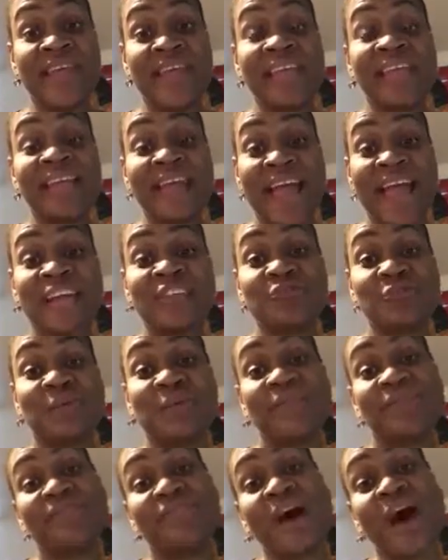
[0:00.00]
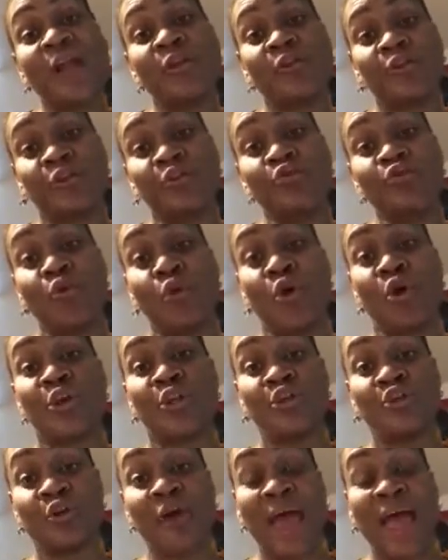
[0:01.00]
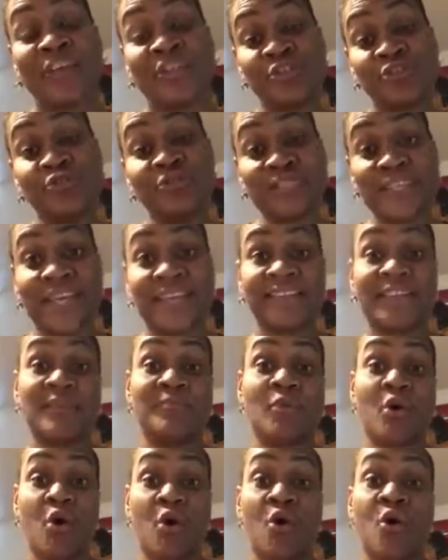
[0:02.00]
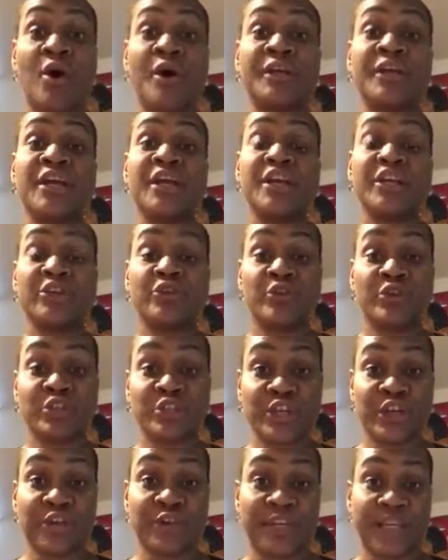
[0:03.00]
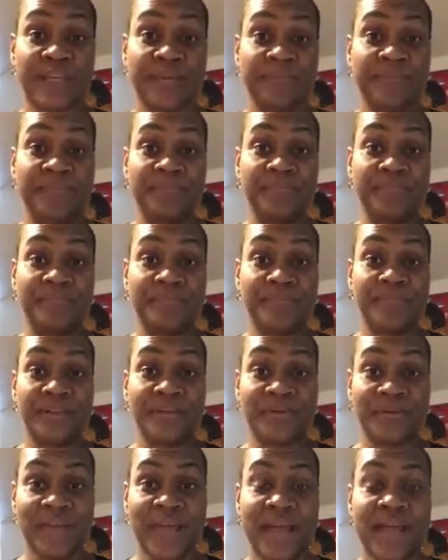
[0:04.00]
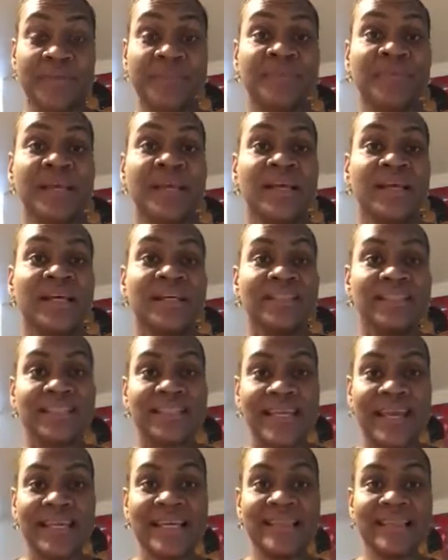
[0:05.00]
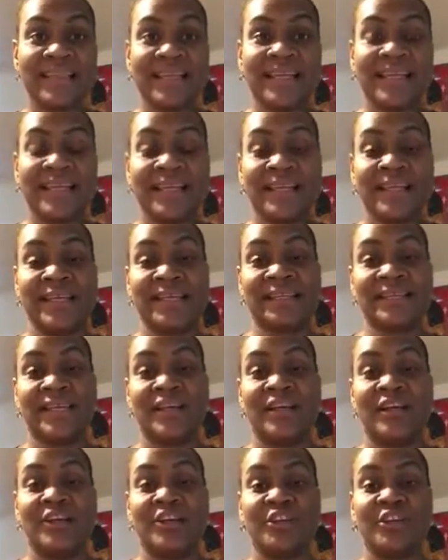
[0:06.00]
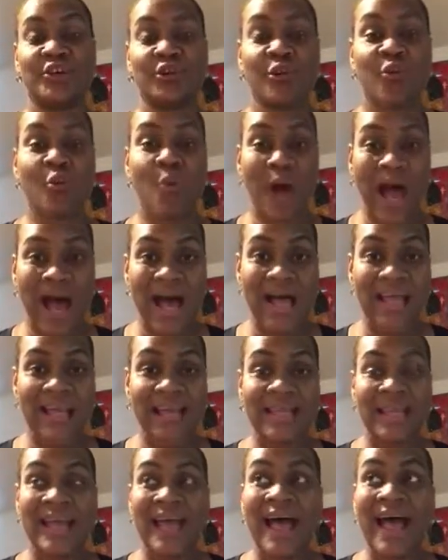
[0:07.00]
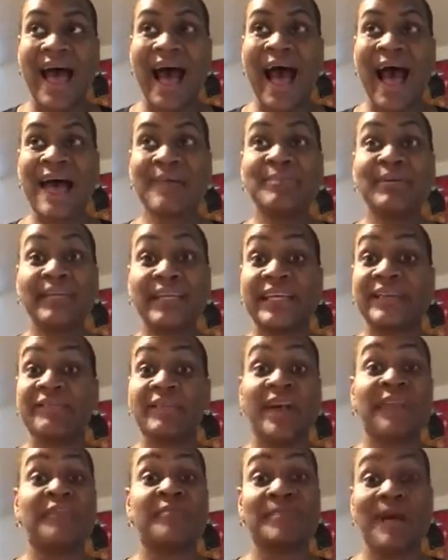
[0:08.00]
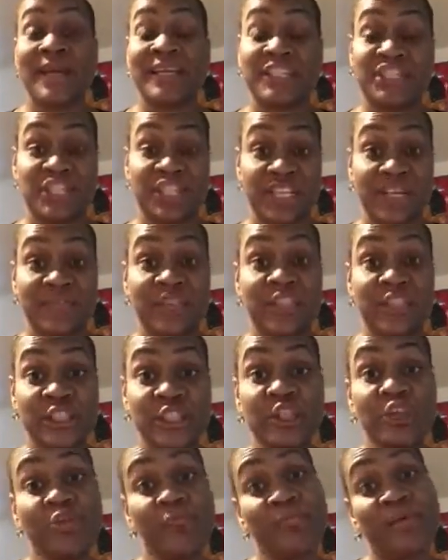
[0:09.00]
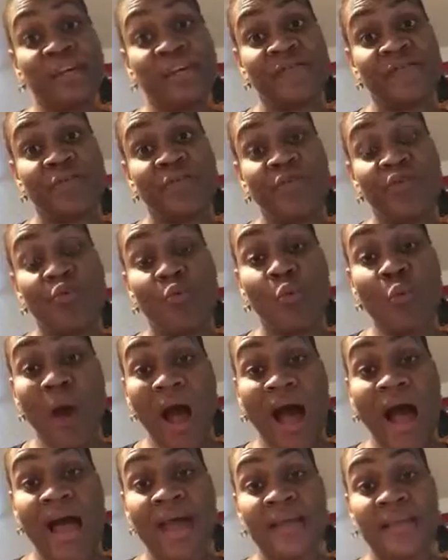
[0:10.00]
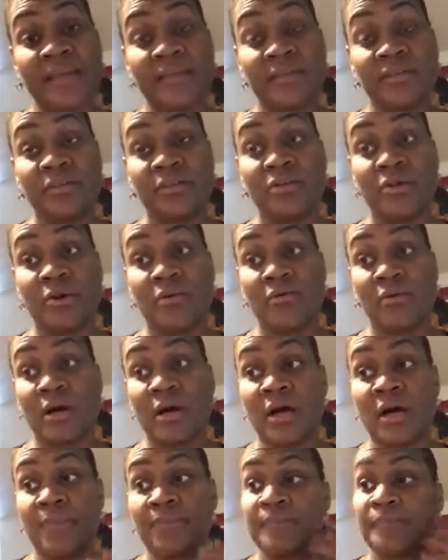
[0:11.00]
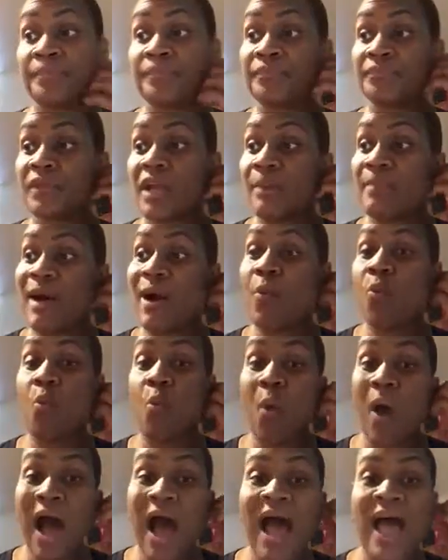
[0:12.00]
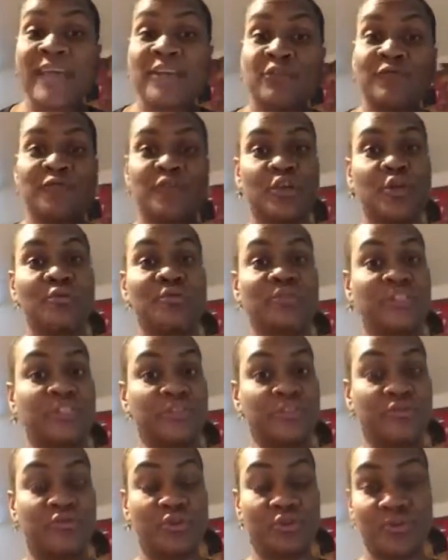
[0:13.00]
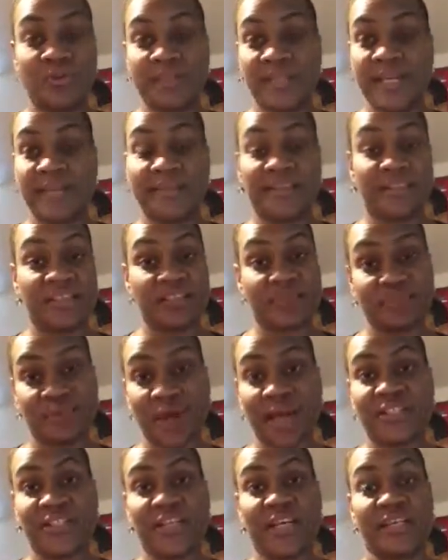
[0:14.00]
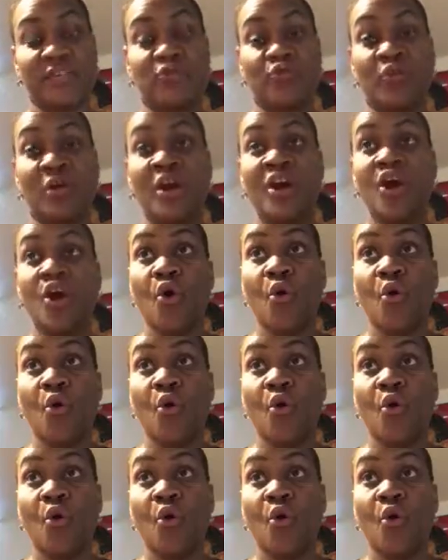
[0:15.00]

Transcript: they can actually follow you as you take them on your journey. Okay? The second thing is your why. I believe everybody should give a little bit of the why, about why you've chosen to create this project, or